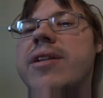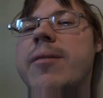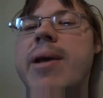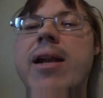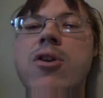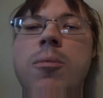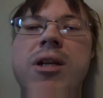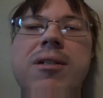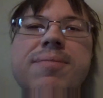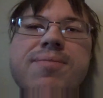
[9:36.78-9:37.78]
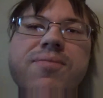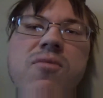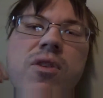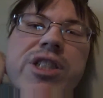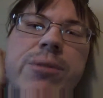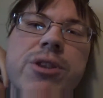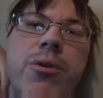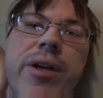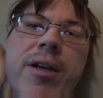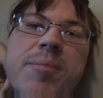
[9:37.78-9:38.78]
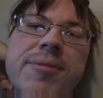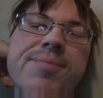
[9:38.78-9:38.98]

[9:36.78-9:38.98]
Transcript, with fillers: in Manitoba when she was growing up,